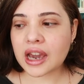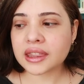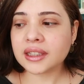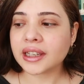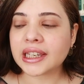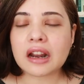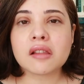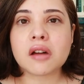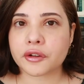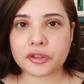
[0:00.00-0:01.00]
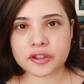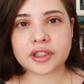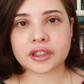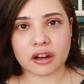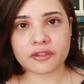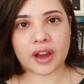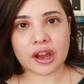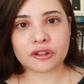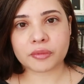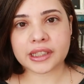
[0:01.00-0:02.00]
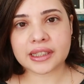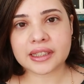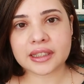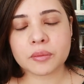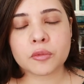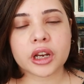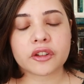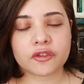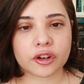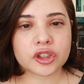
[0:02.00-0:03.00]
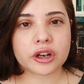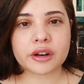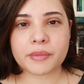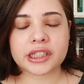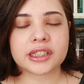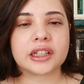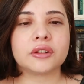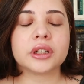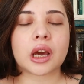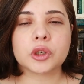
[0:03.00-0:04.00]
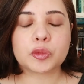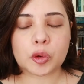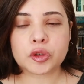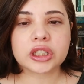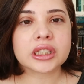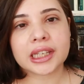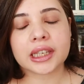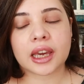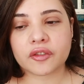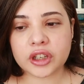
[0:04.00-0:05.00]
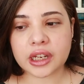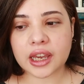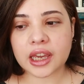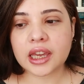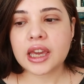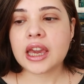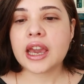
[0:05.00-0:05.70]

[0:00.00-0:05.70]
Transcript: I think I got a lot of stuff out of my system when I first started my channel and I was posting like every day